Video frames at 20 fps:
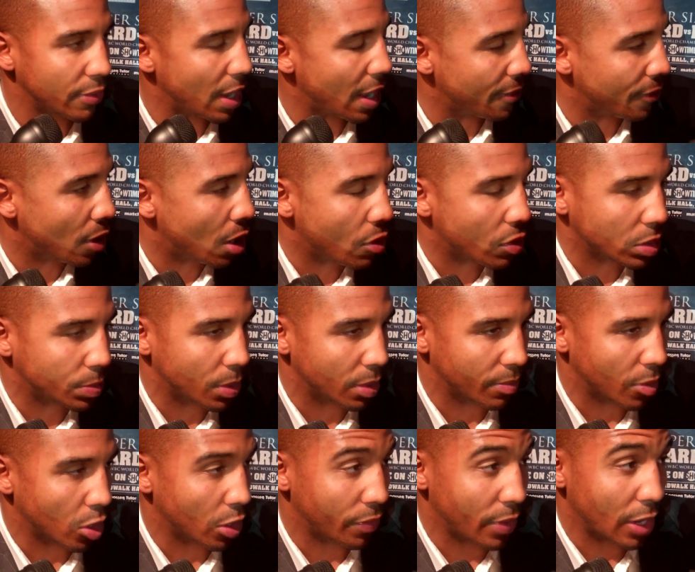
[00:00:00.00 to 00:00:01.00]
I've always
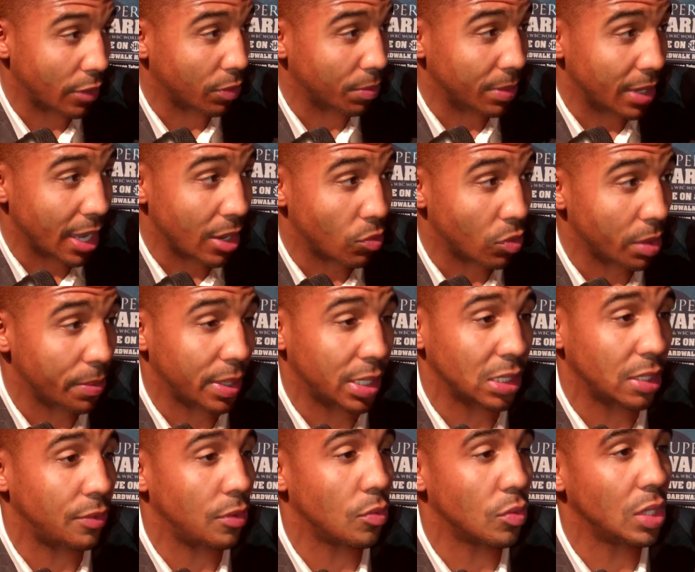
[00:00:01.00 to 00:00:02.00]
been motivated from day one,
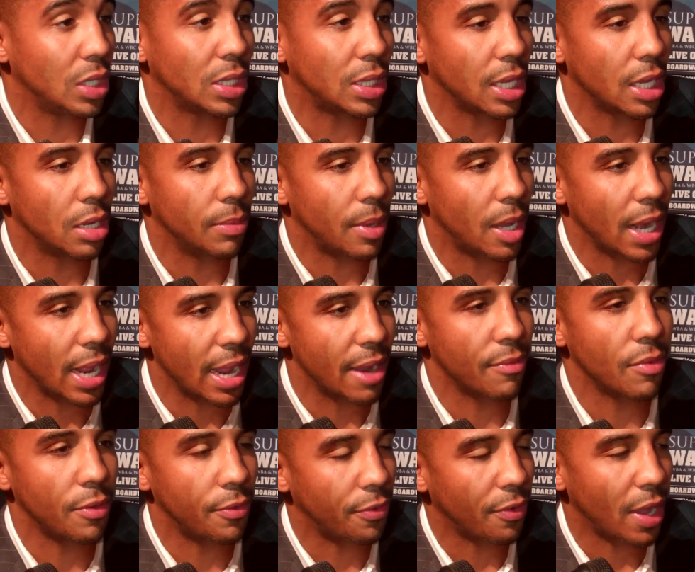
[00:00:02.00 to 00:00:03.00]
because if you really think about it,
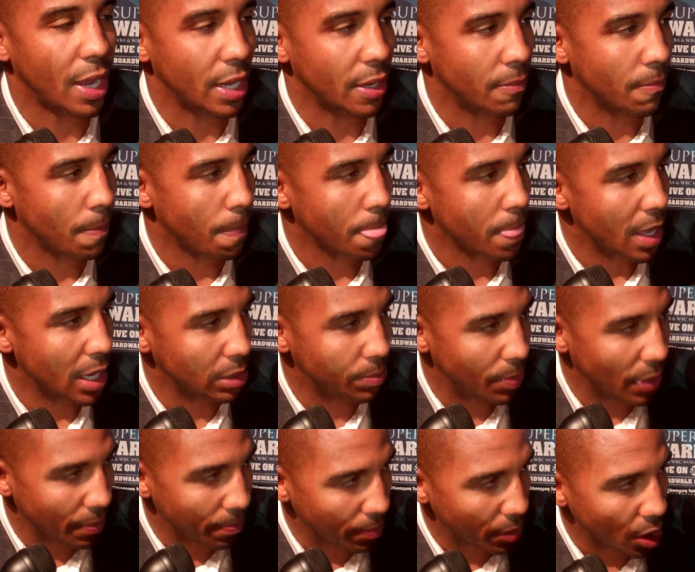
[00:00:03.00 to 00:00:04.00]
every fight has
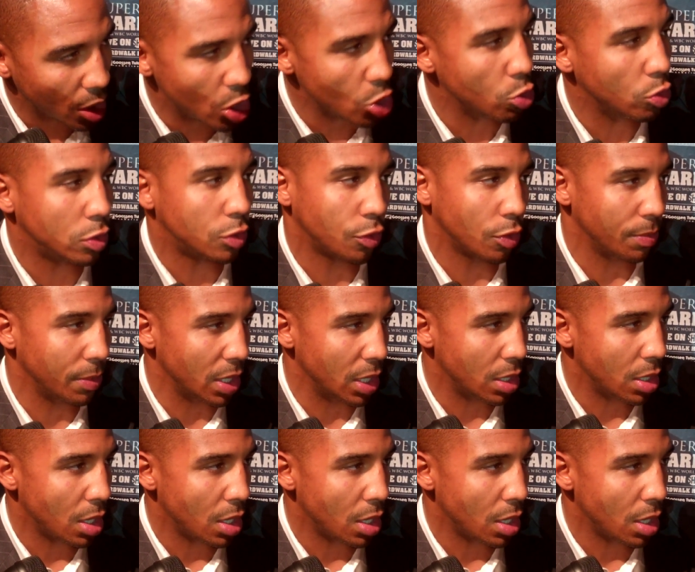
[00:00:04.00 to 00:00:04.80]
been huge for me.